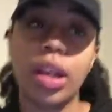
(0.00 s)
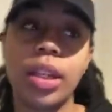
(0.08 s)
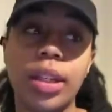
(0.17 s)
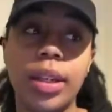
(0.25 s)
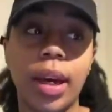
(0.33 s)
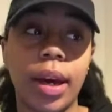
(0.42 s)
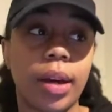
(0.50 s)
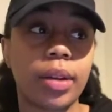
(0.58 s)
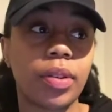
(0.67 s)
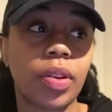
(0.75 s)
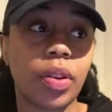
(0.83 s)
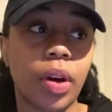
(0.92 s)
yeah,
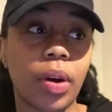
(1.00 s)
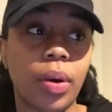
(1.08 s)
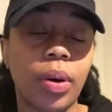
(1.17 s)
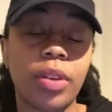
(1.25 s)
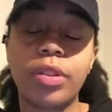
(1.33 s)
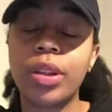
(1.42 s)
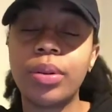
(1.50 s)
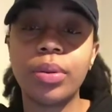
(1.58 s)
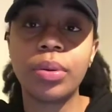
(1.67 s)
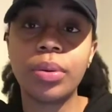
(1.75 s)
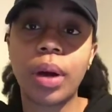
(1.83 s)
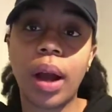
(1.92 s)
so if
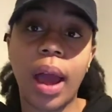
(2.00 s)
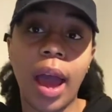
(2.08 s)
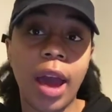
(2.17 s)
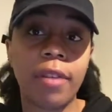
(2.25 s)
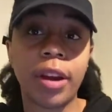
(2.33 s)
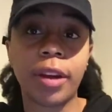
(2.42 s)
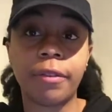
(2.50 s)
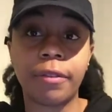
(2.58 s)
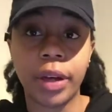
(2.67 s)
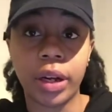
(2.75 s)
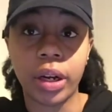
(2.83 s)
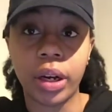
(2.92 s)
you have a
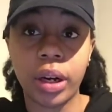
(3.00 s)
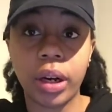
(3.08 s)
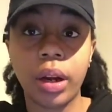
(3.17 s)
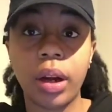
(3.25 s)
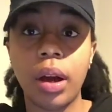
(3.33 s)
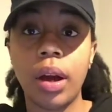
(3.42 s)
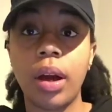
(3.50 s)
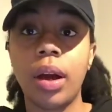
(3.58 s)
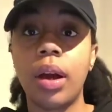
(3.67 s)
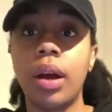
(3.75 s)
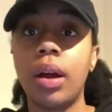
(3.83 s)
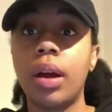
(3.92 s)
fear,
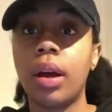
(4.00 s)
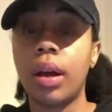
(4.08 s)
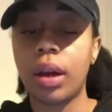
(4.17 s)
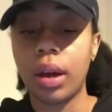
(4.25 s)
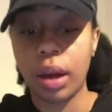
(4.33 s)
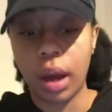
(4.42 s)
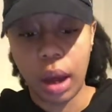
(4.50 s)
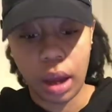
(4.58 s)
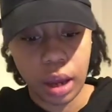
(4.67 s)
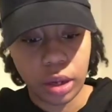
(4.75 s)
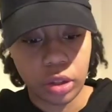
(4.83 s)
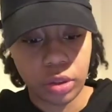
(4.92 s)

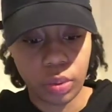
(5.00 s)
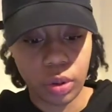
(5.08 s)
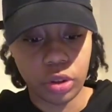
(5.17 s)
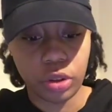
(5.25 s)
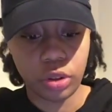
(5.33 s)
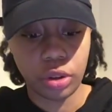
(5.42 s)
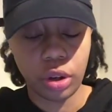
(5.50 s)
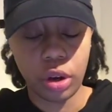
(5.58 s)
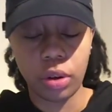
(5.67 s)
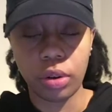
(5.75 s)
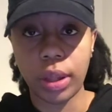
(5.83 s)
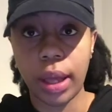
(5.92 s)
I just want you to
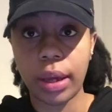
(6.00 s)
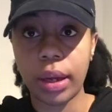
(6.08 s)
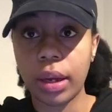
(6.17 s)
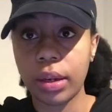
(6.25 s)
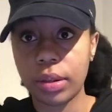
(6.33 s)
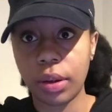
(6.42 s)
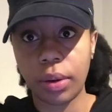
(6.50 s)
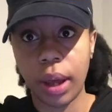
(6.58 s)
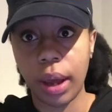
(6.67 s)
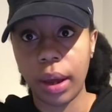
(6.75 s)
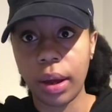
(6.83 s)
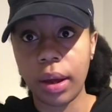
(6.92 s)
know, like, it is
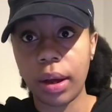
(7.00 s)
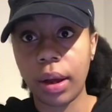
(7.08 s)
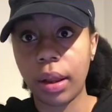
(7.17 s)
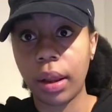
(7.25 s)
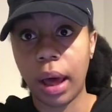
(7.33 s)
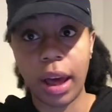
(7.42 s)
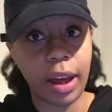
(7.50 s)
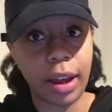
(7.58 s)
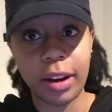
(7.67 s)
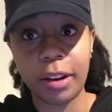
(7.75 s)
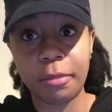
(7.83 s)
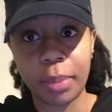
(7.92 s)
okay. A
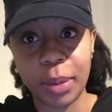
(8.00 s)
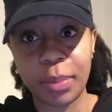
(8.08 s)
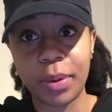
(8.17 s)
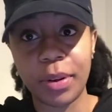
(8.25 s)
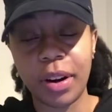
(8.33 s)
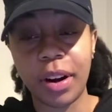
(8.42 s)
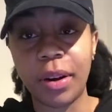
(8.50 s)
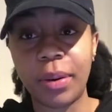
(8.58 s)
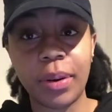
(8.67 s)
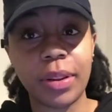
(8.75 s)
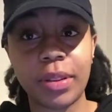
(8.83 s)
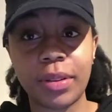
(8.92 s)
lot of people are
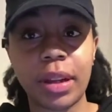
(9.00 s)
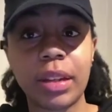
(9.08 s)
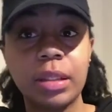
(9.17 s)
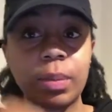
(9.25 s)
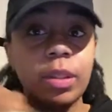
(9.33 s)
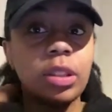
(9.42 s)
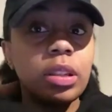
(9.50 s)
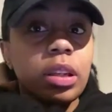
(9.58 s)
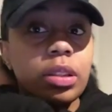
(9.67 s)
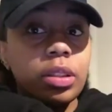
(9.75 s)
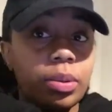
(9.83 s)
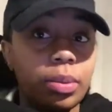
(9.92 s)
going through that, especially
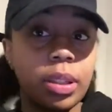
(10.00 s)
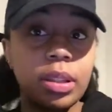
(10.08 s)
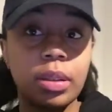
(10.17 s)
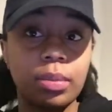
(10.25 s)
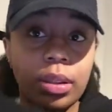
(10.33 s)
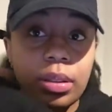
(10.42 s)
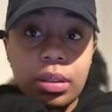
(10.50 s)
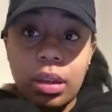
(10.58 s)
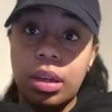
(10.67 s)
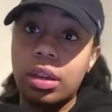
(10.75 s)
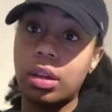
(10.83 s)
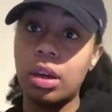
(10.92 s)
us 20-somethings.
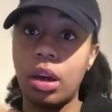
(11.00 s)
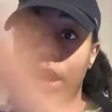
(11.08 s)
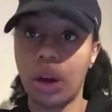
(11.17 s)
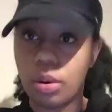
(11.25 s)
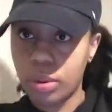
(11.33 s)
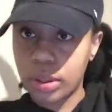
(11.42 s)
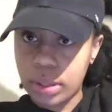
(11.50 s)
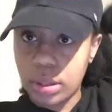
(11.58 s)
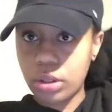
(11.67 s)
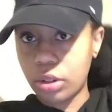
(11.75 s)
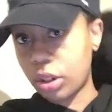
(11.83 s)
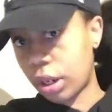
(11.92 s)
Like, we're
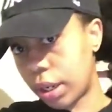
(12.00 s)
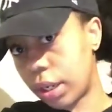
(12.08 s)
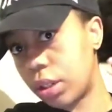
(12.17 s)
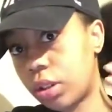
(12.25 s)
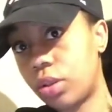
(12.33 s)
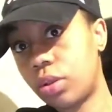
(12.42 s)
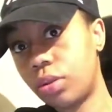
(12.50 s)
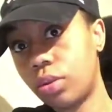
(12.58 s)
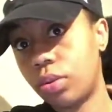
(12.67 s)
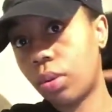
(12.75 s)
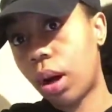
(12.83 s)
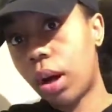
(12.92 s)
still trying
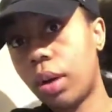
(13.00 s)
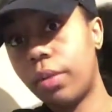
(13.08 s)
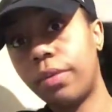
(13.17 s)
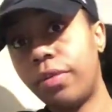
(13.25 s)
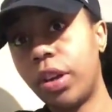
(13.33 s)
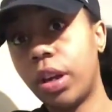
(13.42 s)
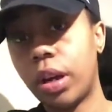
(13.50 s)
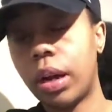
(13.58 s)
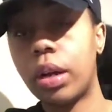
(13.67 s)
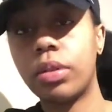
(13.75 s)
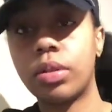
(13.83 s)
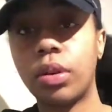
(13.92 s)
to figure it
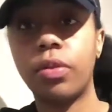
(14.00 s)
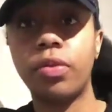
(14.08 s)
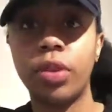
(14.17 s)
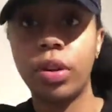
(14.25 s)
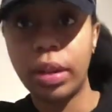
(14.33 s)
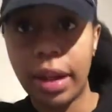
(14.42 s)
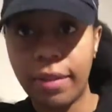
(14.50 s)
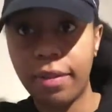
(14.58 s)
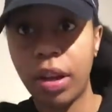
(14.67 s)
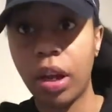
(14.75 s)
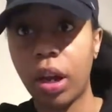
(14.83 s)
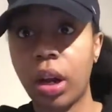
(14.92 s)
out. So feel that
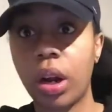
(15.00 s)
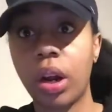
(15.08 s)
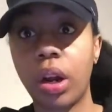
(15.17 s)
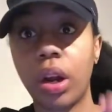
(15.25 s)
fear